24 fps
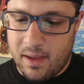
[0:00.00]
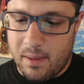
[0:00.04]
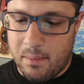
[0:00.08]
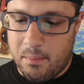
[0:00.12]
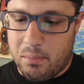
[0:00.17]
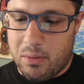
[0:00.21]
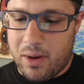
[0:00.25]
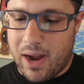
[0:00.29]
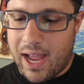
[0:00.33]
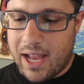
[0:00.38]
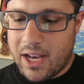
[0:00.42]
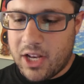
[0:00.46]

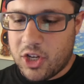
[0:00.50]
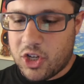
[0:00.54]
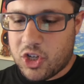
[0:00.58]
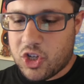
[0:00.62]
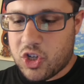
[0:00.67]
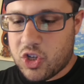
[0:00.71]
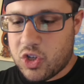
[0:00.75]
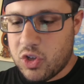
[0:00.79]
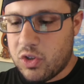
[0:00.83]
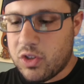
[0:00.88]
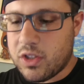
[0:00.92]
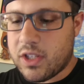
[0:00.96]
Brad
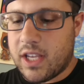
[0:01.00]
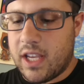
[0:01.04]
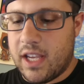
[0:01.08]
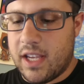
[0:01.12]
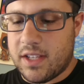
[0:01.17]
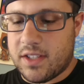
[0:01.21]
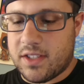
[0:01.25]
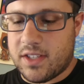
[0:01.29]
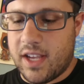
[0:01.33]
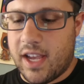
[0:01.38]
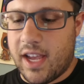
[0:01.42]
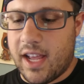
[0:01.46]

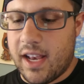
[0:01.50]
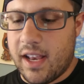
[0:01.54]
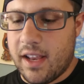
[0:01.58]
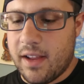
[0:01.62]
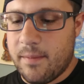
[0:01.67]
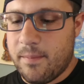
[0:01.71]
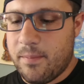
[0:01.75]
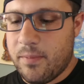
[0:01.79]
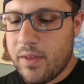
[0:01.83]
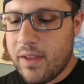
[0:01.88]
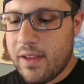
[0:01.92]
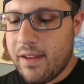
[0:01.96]
Schulke said,
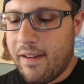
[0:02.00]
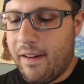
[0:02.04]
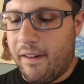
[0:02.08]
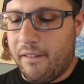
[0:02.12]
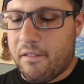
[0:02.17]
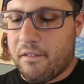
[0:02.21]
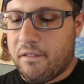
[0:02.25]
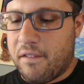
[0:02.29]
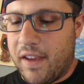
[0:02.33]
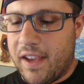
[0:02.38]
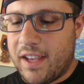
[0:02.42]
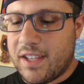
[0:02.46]
a
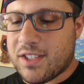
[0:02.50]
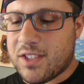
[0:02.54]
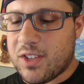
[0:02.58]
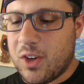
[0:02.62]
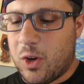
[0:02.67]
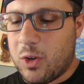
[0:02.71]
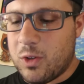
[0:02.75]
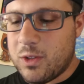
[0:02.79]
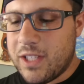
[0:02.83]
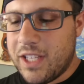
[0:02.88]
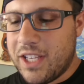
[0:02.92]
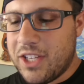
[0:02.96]
face
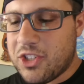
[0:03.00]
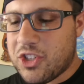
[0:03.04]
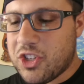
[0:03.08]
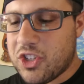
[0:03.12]
only